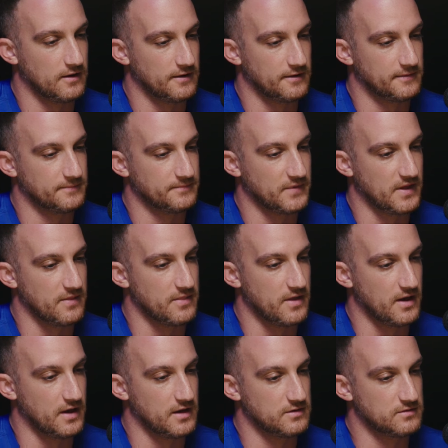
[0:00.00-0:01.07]
um, and
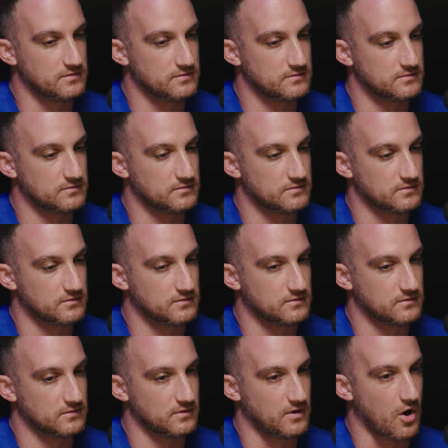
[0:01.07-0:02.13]
then
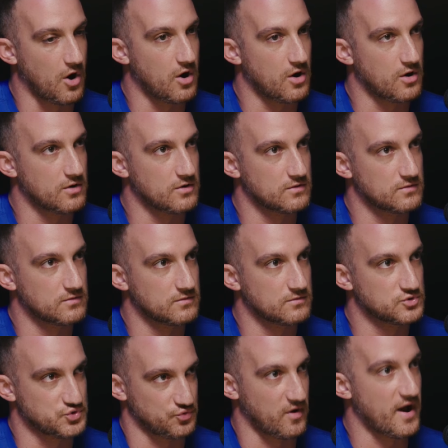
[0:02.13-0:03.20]
our
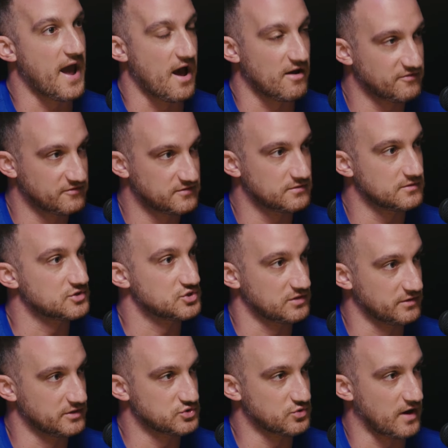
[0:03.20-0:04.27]
draft, the G
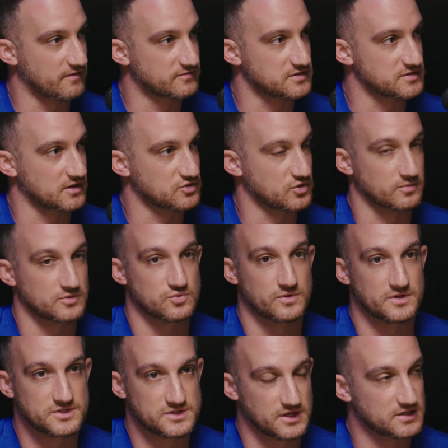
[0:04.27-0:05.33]
League draft, is October
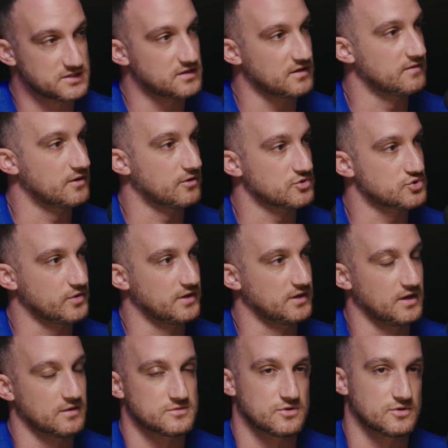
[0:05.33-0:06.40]
26th, and then our training
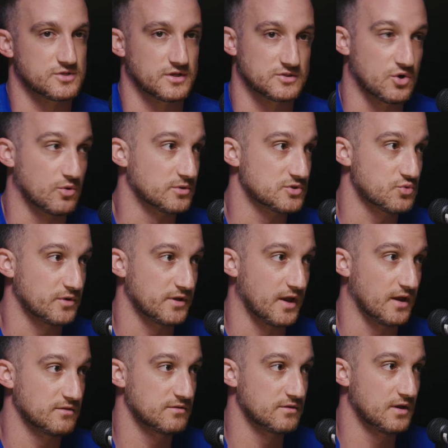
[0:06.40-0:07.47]
camp starts October
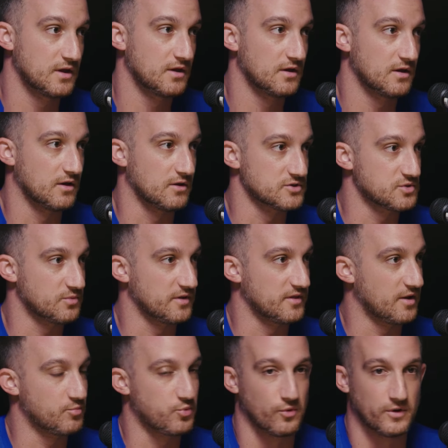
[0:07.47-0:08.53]
28th. so by
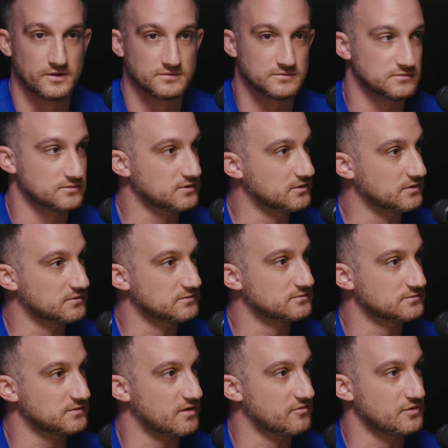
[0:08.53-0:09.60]
that point, you know,
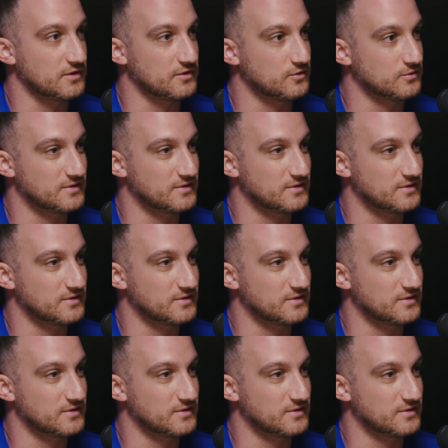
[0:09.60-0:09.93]
everything will